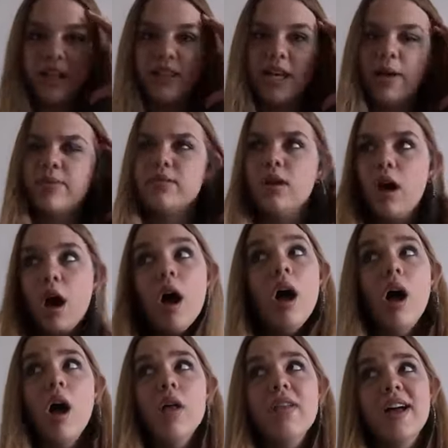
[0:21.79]
and that was a
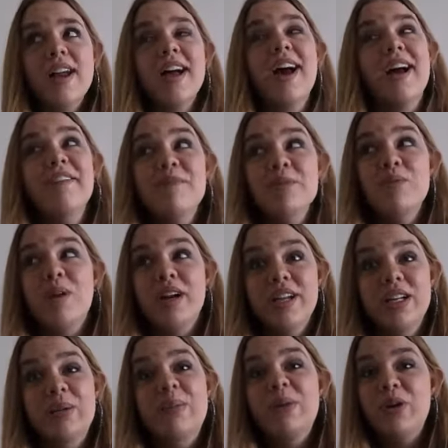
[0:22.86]
haul that I've been
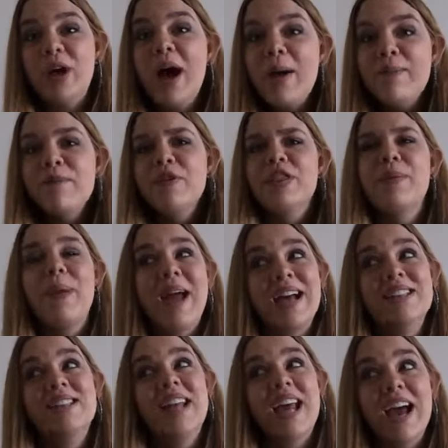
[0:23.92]
wanting to put up for the
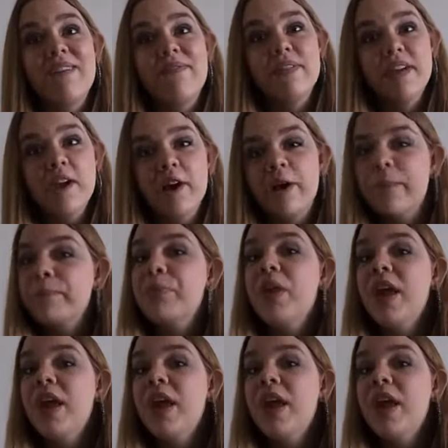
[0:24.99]
past half year.